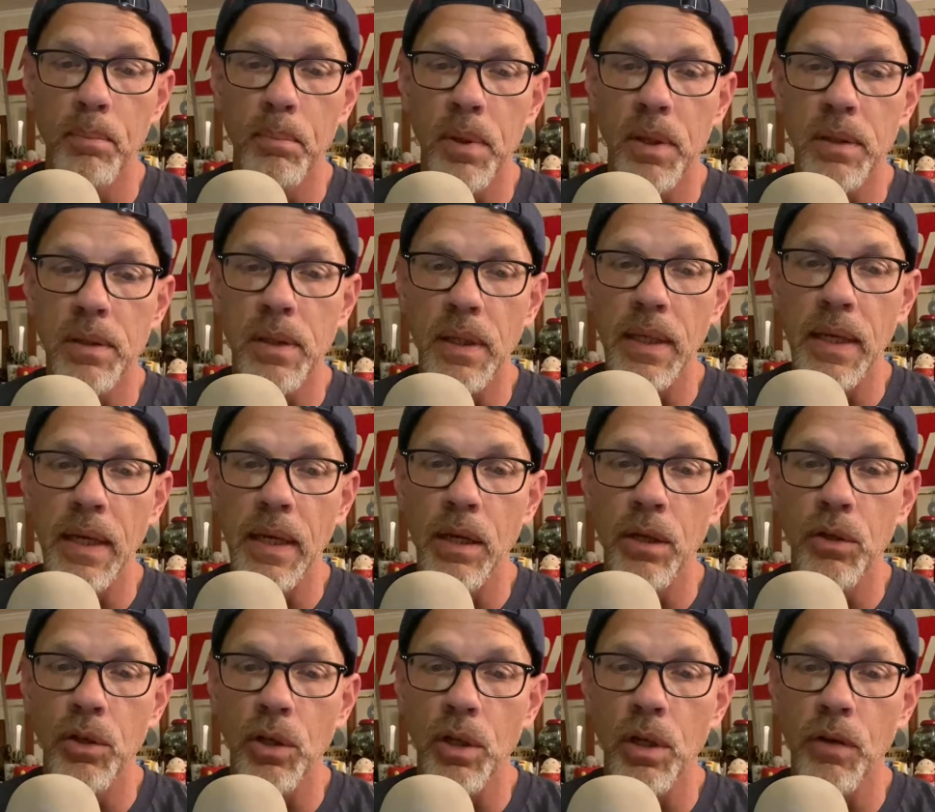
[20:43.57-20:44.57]
But again,
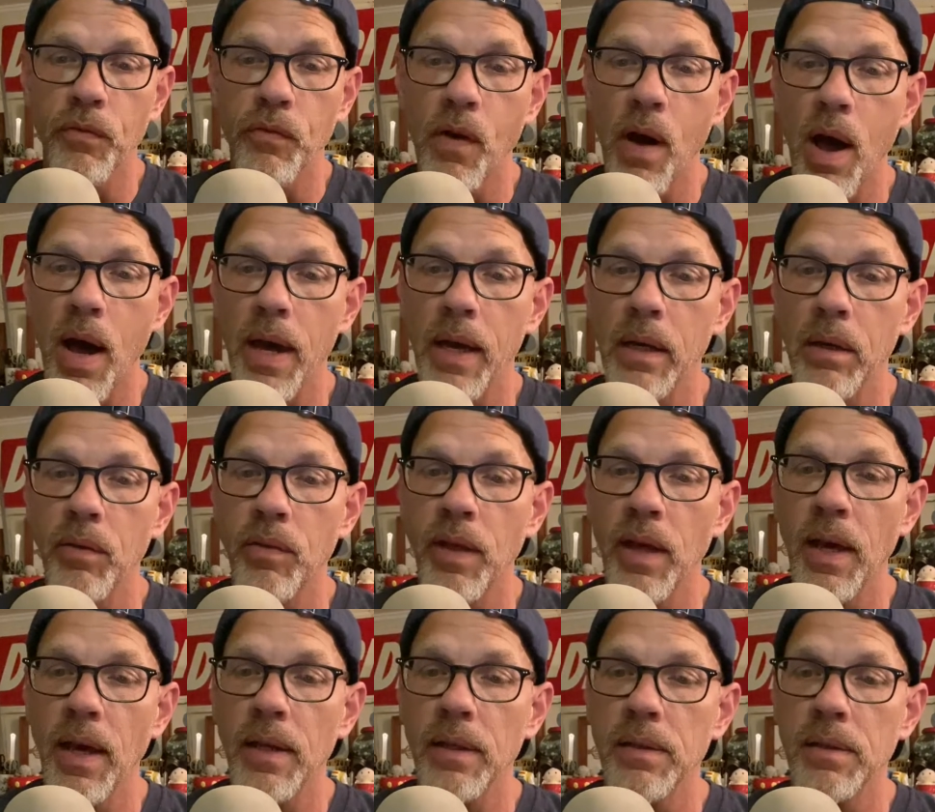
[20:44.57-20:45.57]
you're going to find
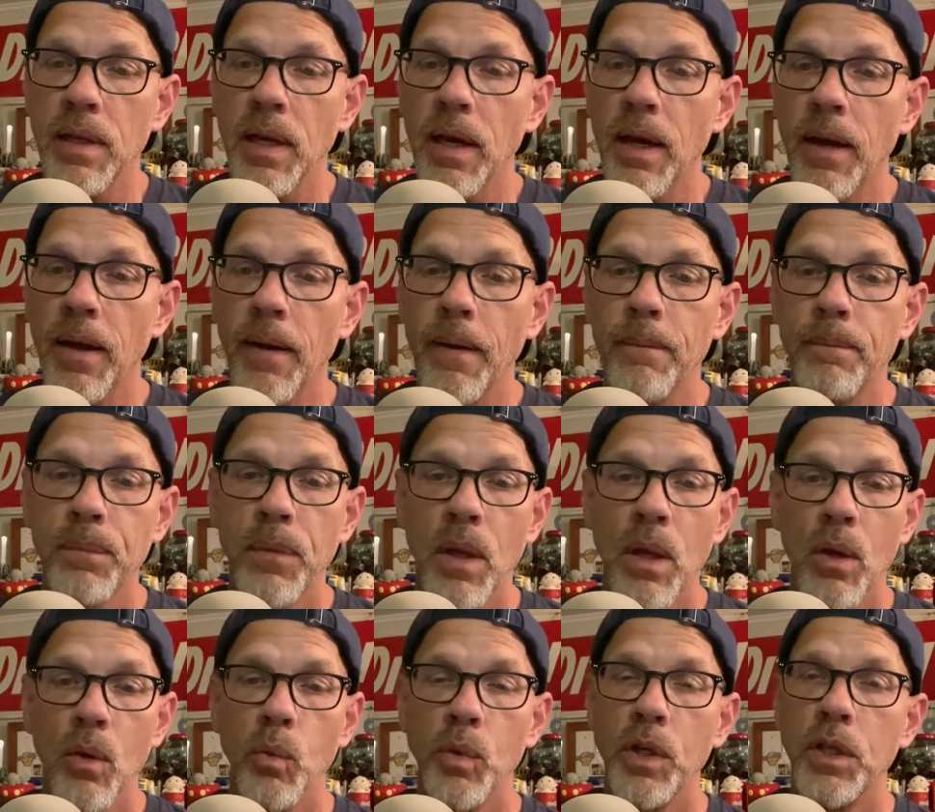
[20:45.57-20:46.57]
that uh,
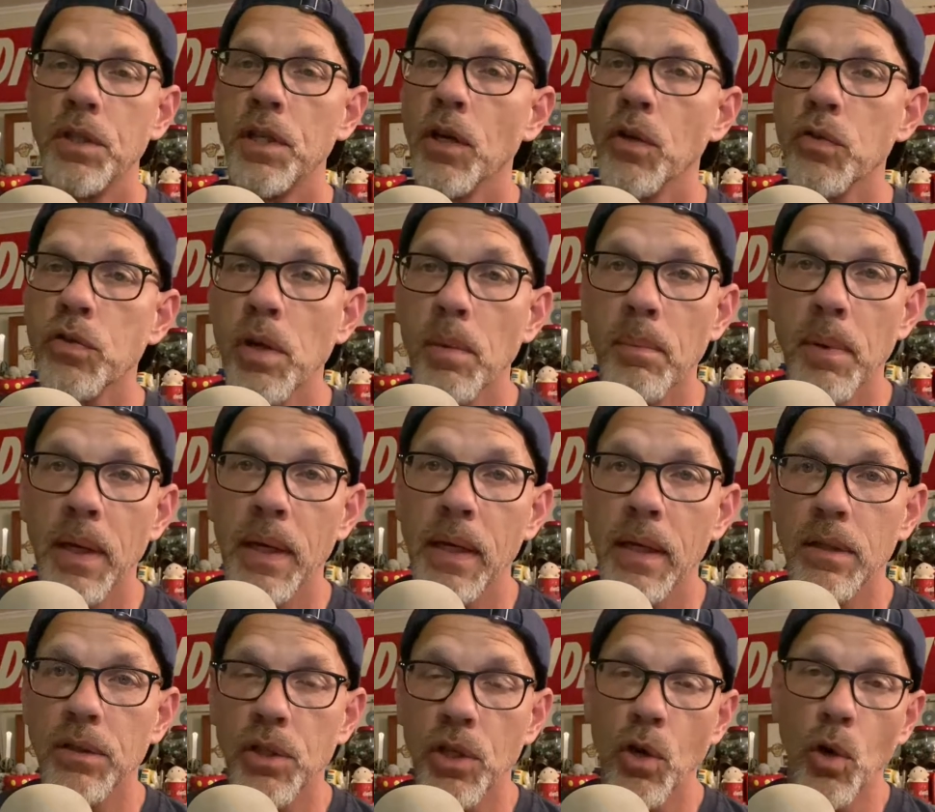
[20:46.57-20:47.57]
when you tell somebody
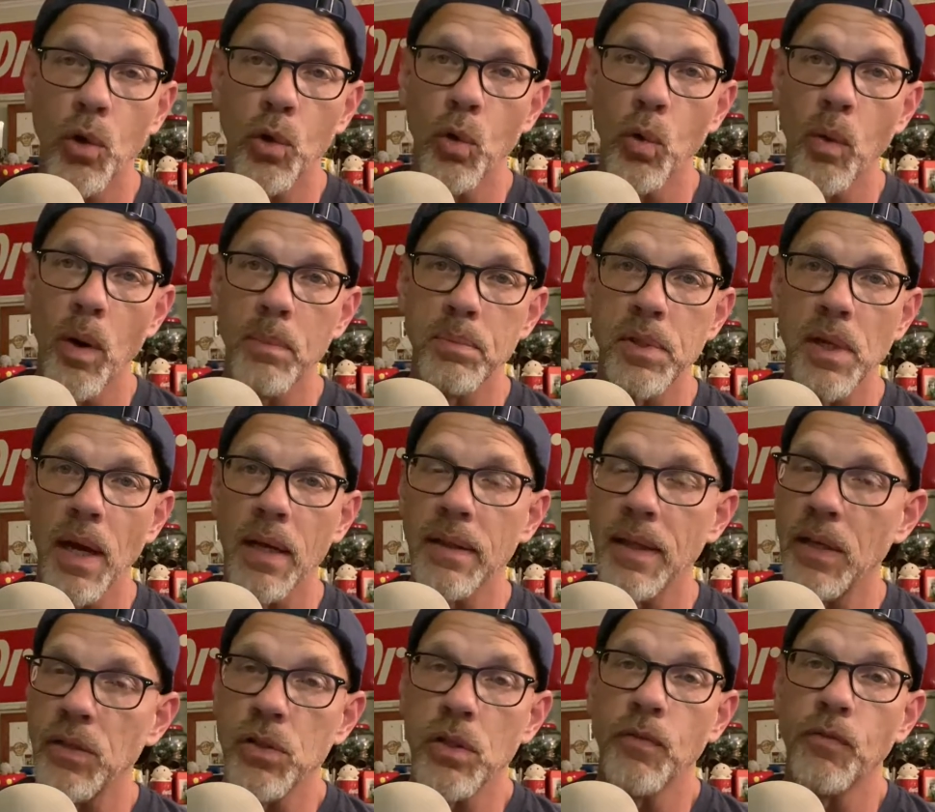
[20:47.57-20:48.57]
to go to a website,
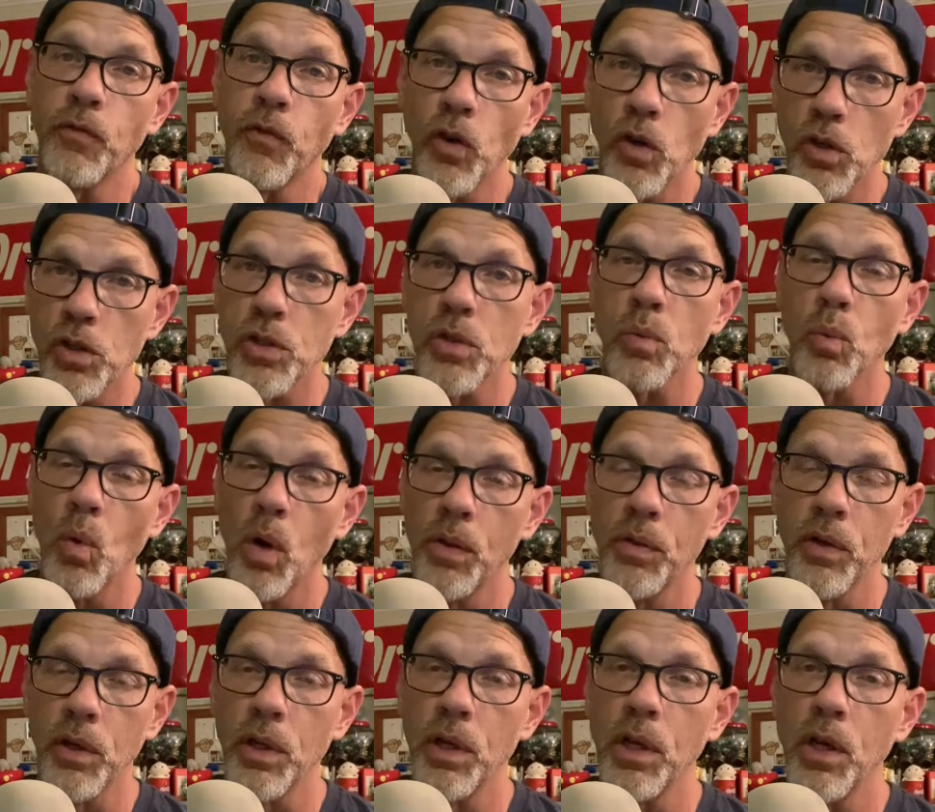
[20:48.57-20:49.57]
that's the first one
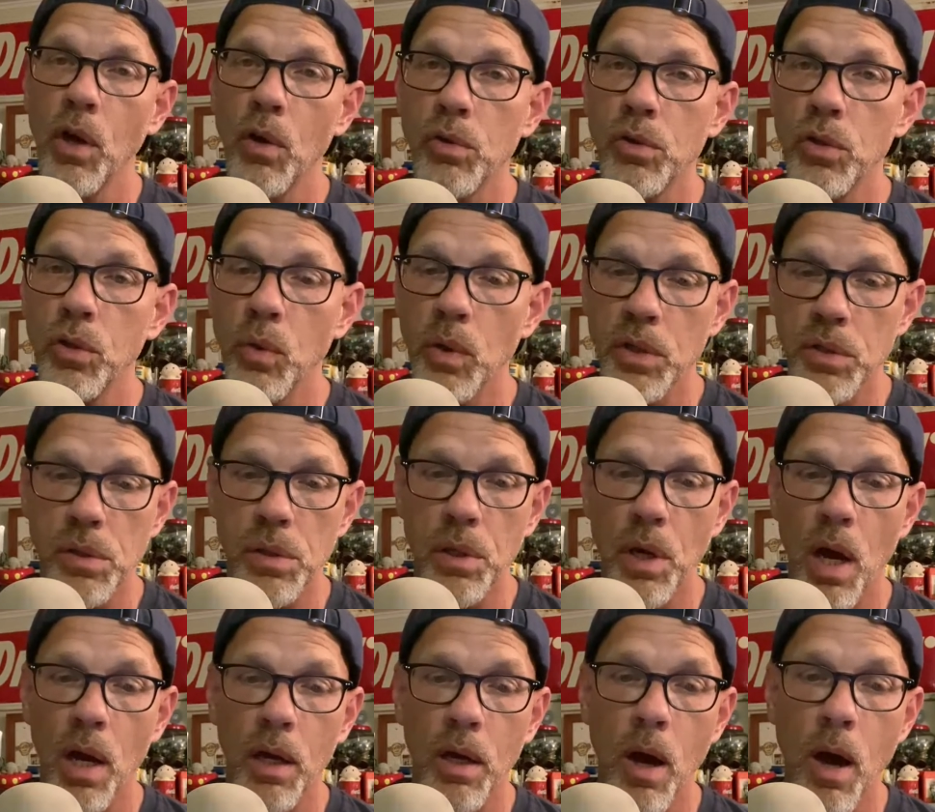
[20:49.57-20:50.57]
they're going to go to is
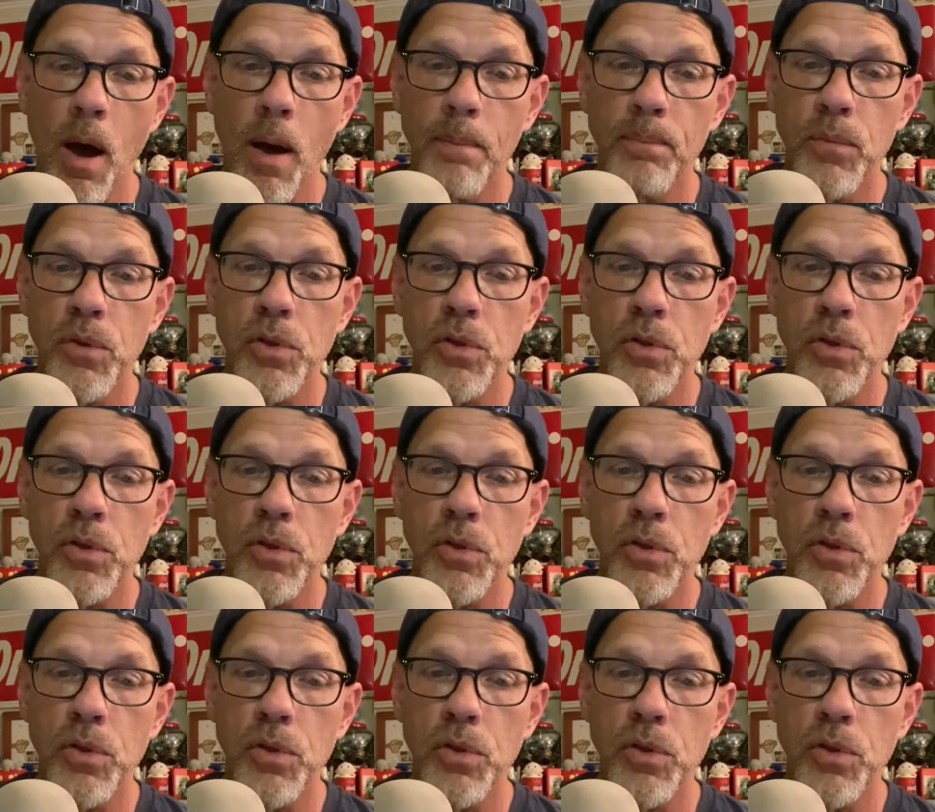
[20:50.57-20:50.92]
the .com.